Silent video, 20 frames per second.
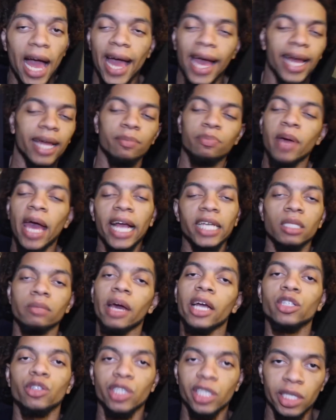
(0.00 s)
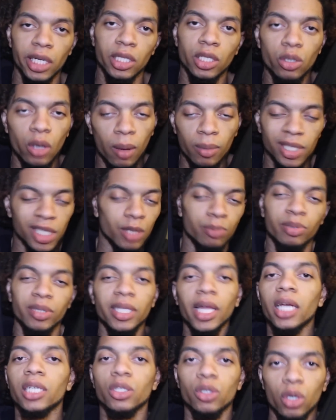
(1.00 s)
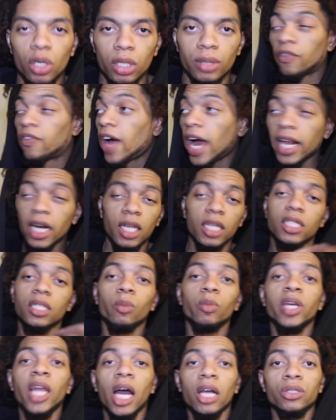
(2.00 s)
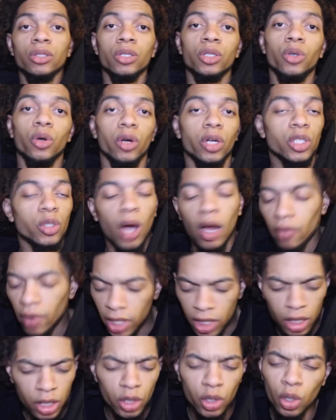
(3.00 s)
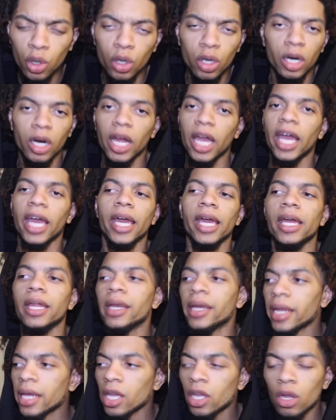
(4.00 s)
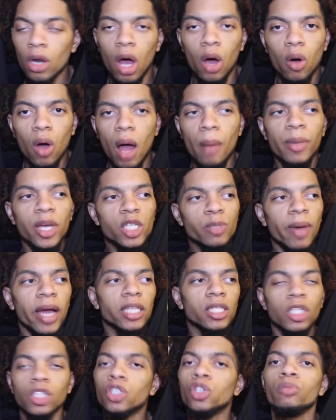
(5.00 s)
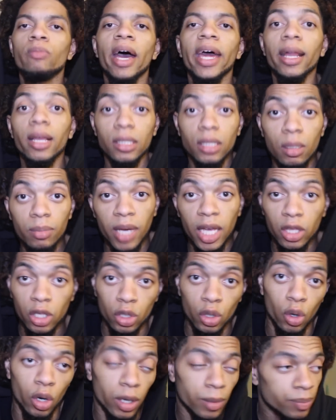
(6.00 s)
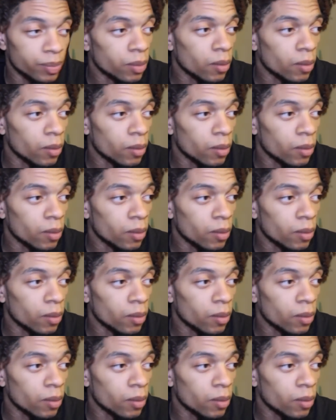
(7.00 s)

I had packed some extra shit, so I would just put that shit on. Finally, someone knocks on the door. So I run to the door and, you know, I'm expecting 2 medics to be at the door.